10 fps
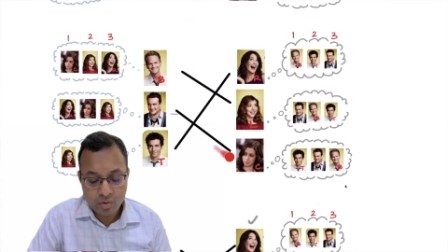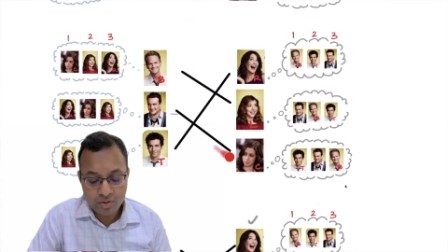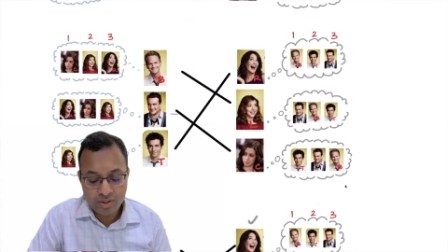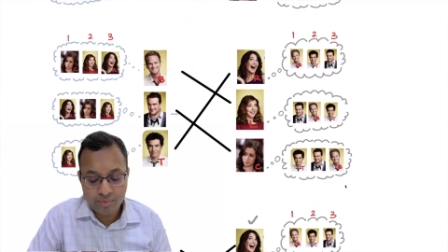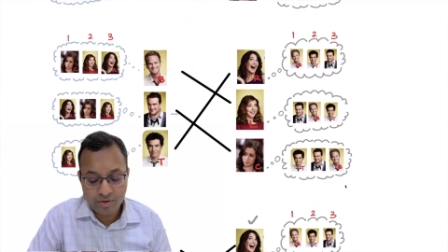
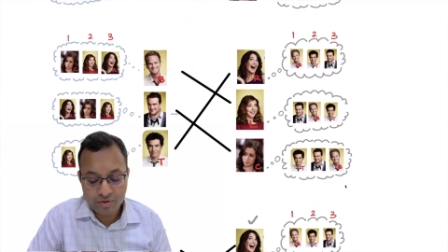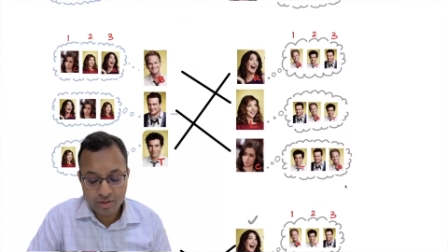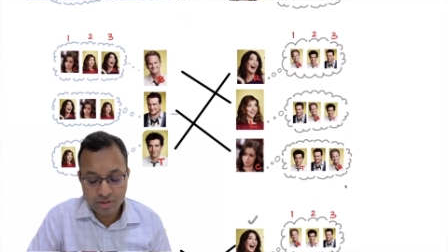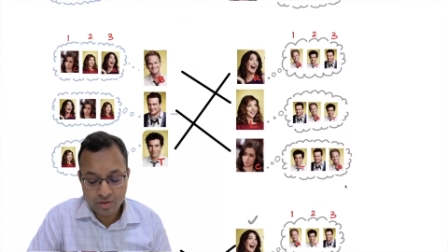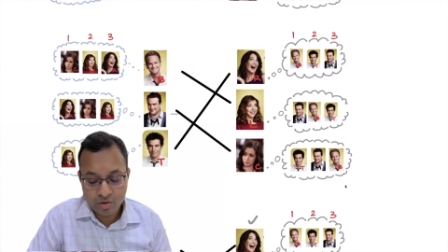who she
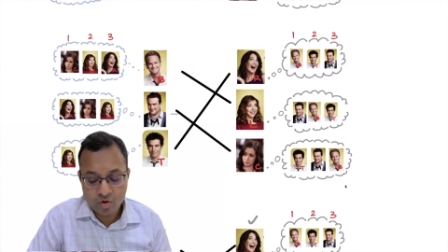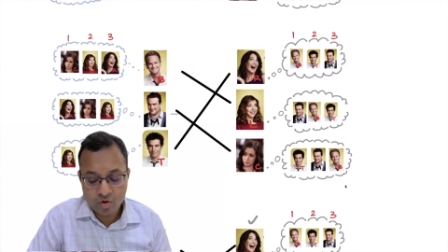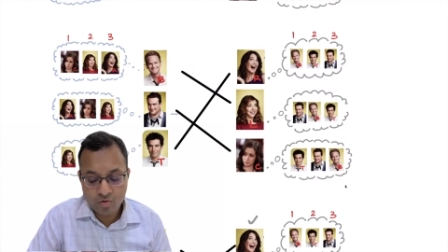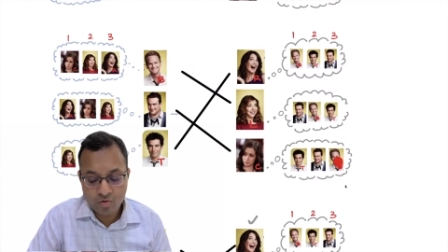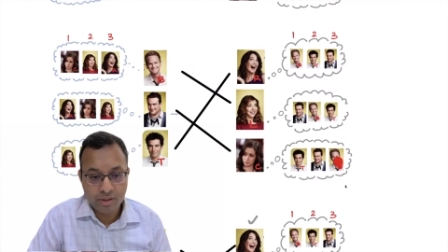prefers
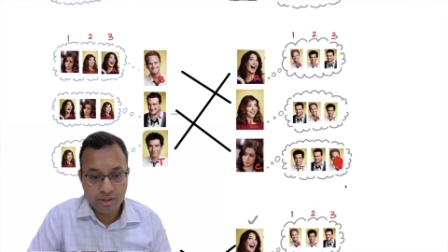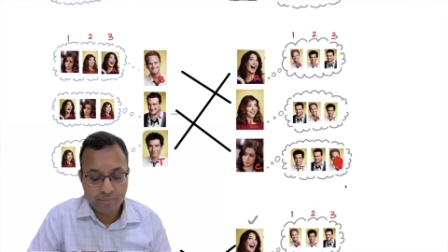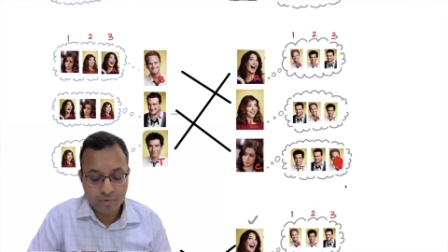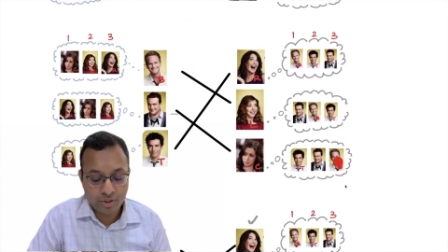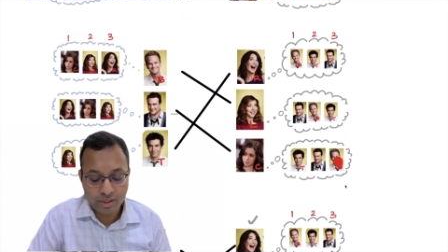over Barney.
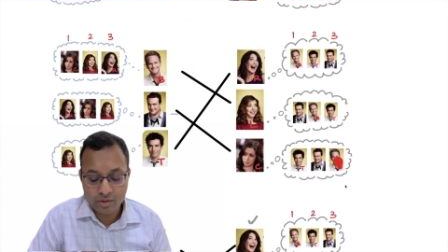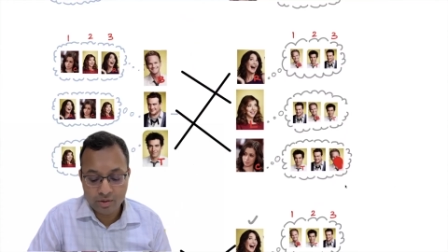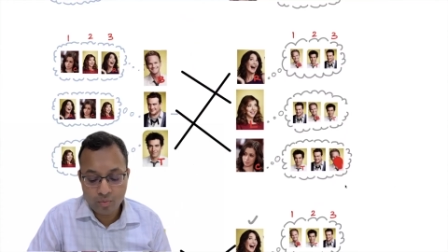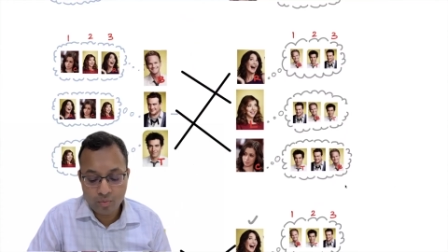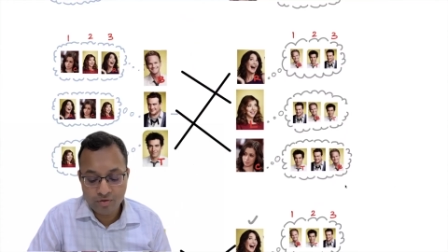So there is
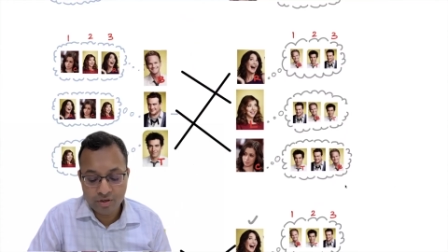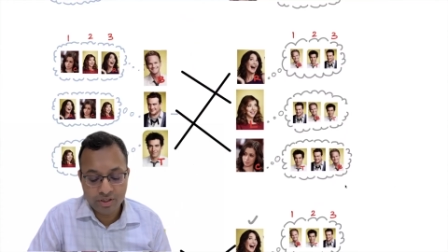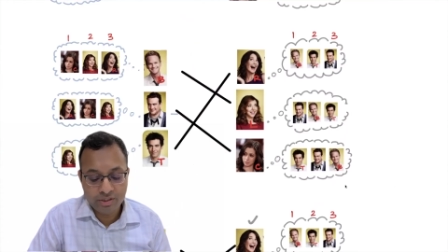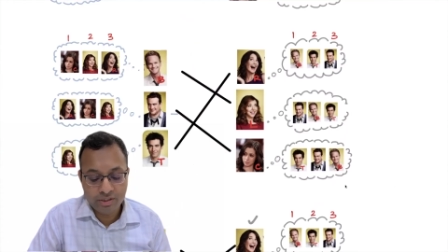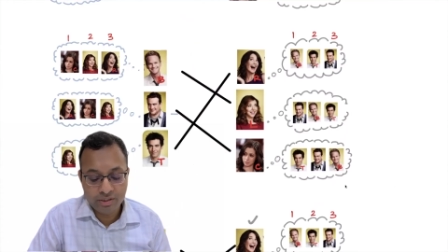no point for
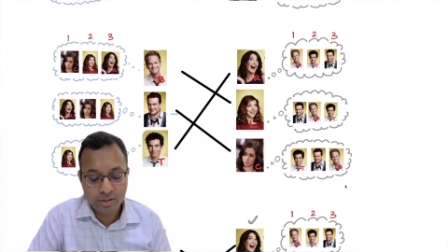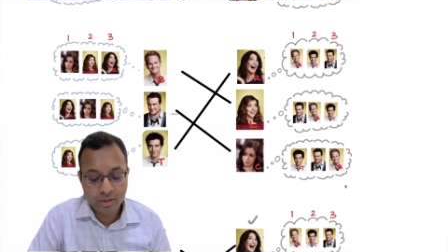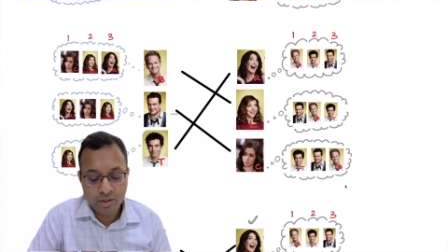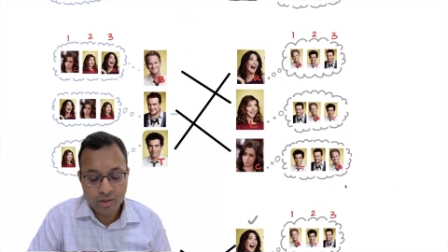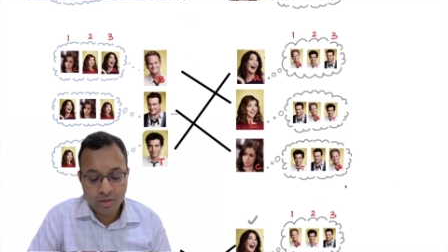Christian
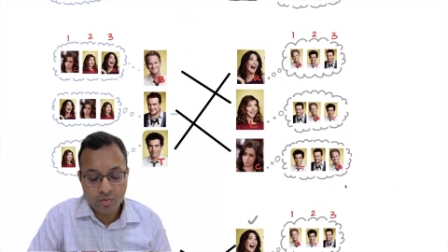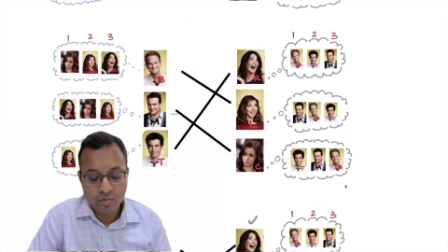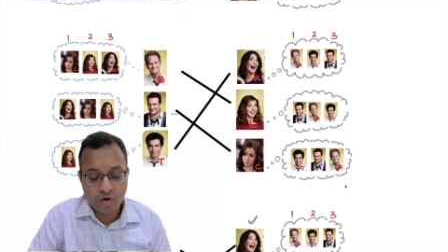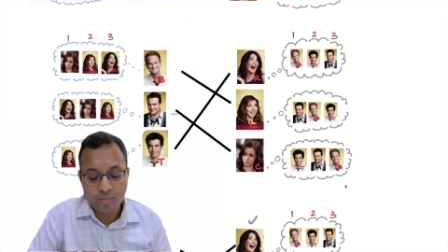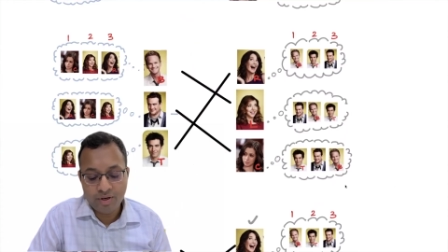
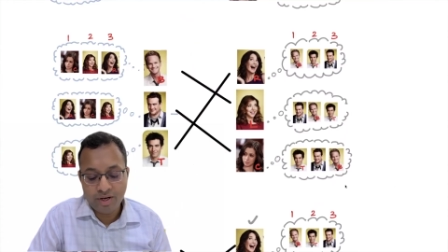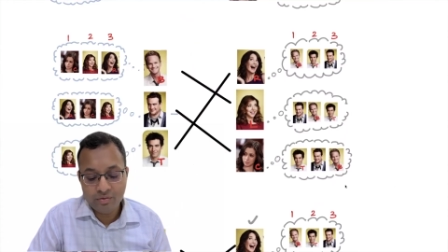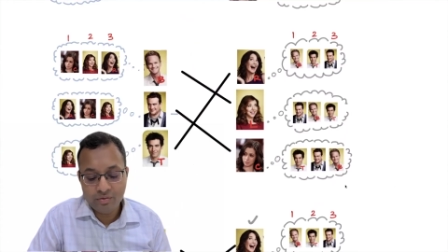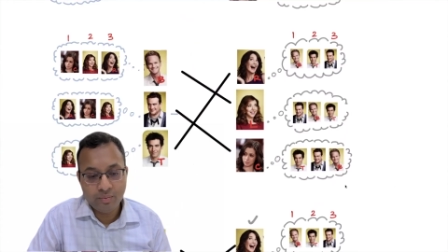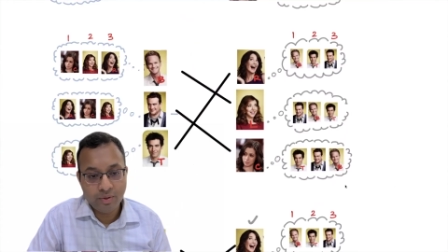to form an
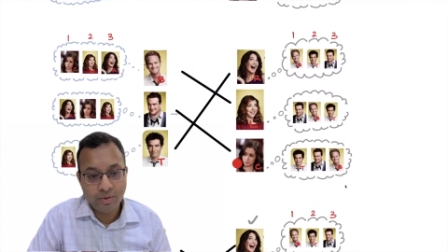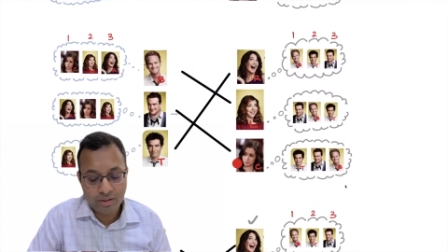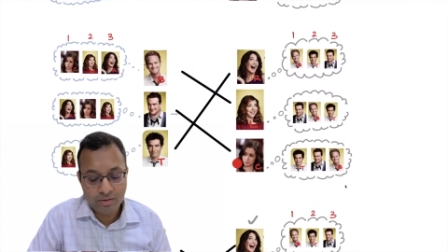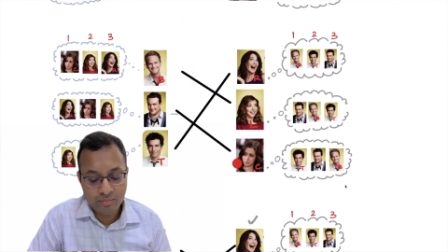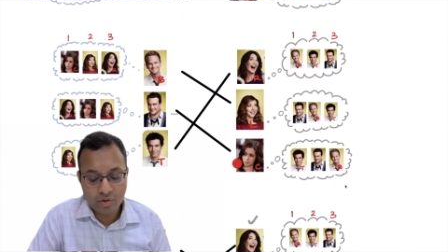age with
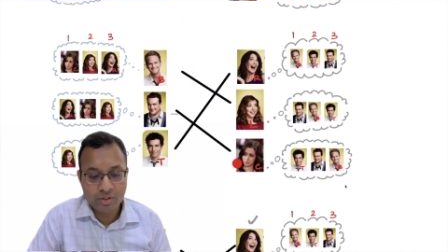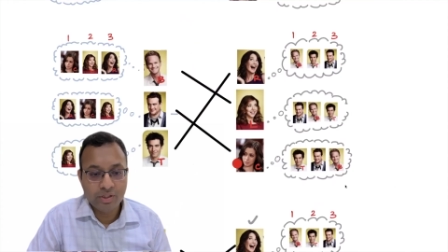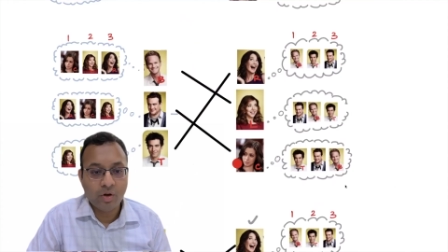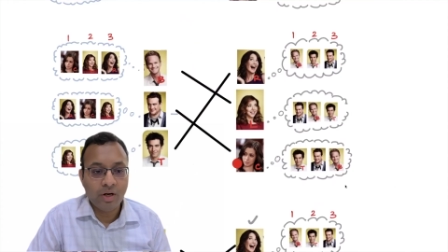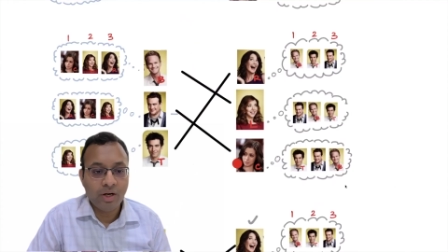Barney because
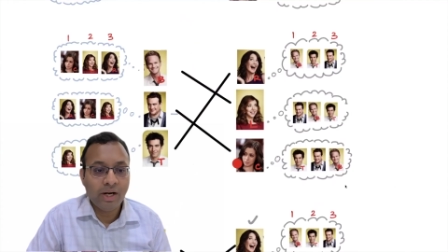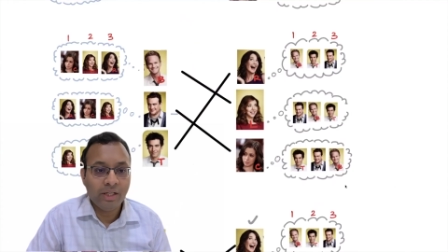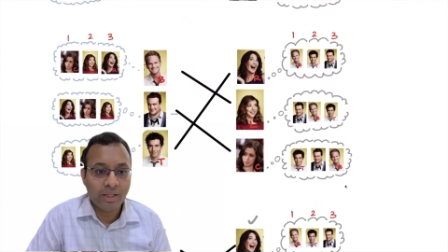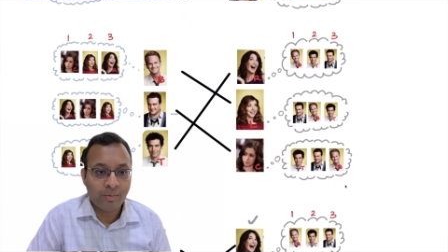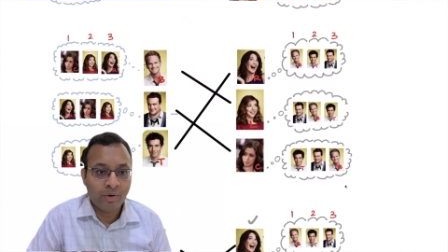she is already
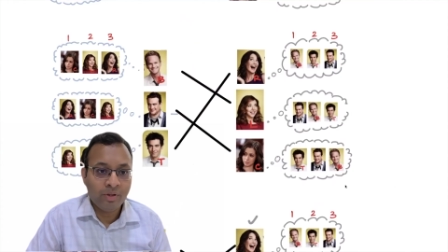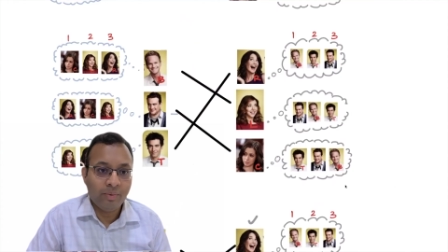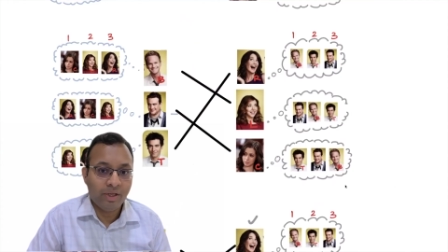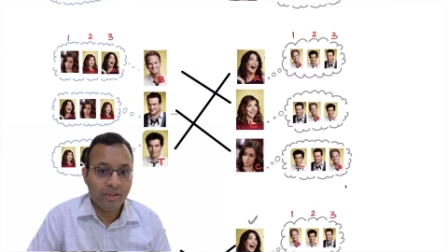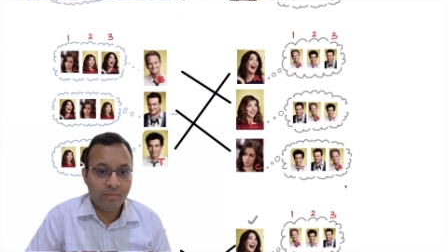getting someone who
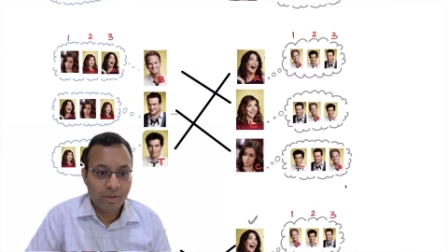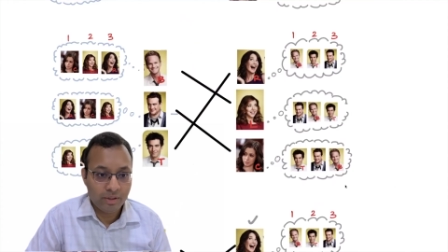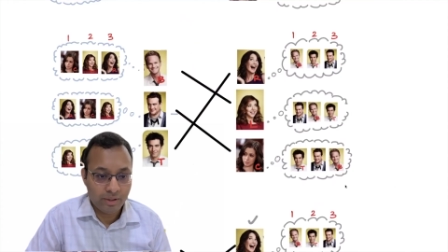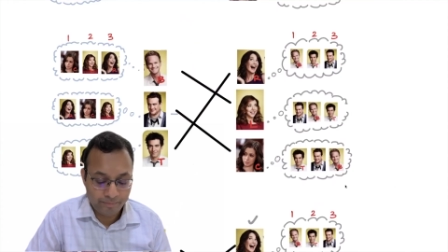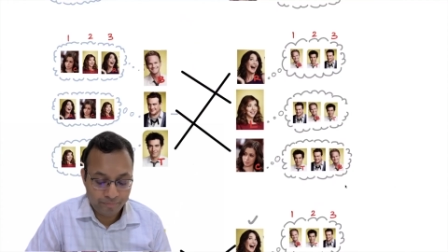is better than
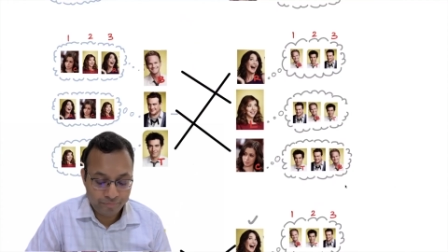Barney